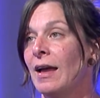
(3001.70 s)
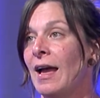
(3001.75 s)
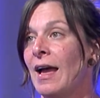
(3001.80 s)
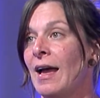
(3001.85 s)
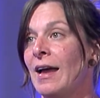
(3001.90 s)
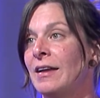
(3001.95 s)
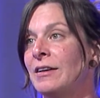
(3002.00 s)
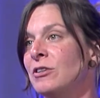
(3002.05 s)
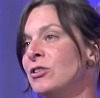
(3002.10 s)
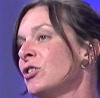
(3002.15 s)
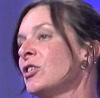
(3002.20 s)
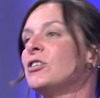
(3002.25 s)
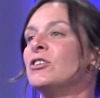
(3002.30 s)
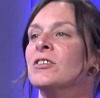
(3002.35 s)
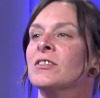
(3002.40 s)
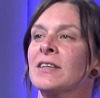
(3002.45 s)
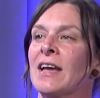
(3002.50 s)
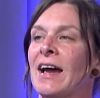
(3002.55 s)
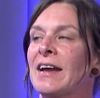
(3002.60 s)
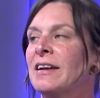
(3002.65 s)
And she
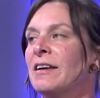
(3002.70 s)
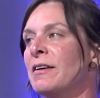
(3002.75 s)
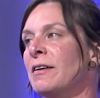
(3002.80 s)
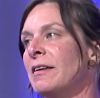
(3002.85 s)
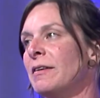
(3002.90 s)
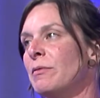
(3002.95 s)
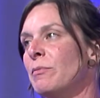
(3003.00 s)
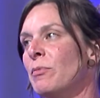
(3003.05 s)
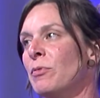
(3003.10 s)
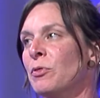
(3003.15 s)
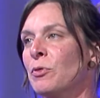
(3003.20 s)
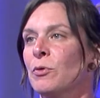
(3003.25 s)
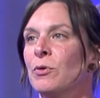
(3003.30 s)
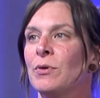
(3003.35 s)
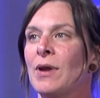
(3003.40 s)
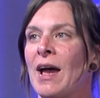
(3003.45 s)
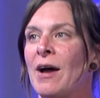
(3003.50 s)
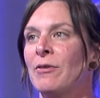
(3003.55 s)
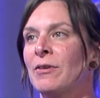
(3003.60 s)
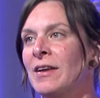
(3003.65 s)
just kind of threw
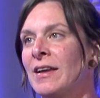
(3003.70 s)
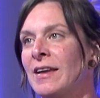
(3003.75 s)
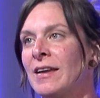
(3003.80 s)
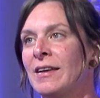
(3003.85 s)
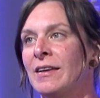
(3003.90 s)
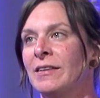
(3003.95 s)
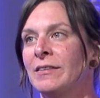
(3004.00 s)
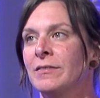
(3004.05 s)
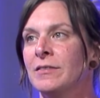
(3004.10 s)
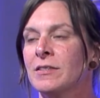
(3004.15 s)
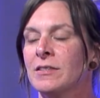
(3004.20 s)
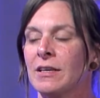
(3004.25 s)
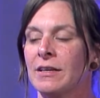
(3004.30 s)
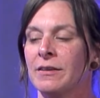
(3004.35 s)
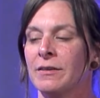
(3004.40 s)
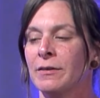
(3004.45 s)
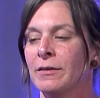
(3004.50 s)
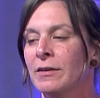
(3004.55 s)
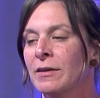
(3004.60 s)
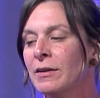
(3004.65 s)
down hints
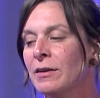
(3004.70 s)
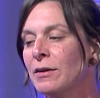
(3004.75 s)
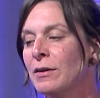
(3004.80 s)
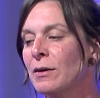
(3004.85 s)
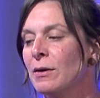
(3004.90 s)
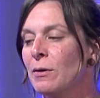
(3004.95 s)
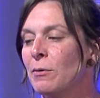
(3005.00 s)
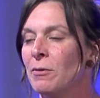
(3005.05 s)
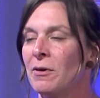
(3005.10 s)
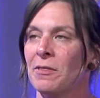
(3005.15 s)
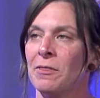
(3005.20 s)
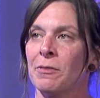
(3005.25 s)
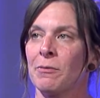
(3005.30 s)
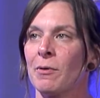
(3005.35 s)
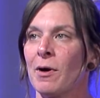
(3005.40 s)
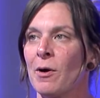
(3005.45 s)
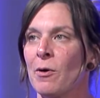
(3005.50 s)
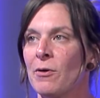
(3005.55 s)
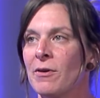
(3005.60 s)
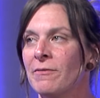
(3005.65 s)
and would
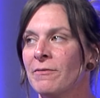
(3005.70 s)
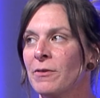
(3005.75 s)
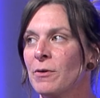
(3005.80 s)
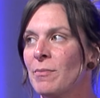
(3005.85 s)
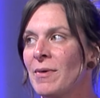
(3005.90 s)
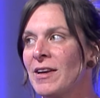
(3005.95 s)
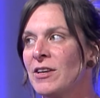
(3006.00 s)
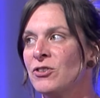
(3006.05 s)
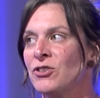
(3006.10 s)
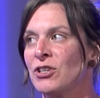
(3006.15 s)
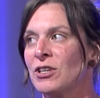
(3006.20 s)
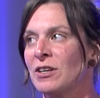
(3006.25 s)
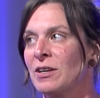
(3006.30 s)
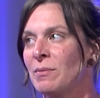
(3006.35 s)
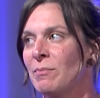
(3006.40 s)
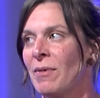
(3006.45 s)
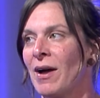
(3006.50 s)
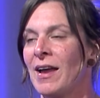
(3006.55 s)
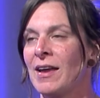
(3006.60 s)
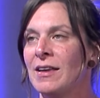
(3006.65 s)
throw information
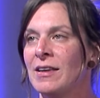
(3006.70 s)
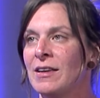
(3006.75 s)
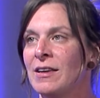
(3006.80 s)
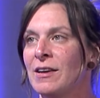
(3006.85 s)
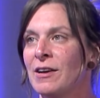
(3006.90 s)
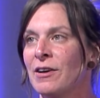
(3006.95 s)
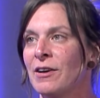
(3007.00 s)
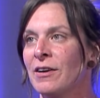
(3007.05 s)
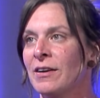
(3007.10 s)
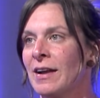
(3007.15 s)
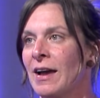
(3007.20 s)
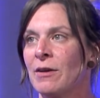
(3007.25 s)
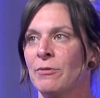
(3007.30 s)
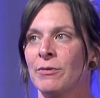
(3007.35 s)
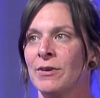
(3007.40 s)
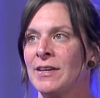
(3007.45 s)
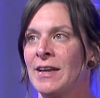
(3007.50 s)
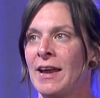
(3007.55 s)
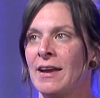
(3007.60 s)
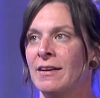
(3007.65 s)
in my ear, and I'd
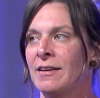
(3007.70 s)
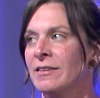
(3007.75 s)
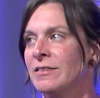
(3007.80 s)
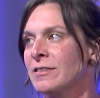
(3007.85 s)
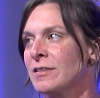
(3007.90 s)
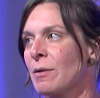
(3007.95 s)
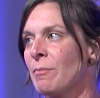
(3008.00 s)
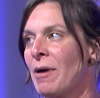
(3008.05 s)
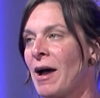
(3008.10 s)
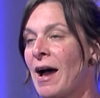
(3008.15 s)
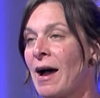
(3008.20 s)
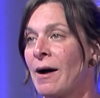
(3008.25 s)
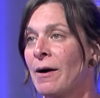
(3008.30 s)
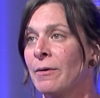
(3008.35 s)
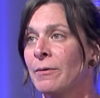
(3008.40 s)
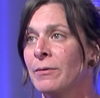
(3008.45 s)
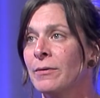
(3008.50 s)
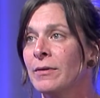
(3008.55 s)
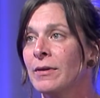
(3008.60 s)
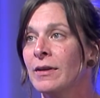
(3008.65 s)
retain it somehow.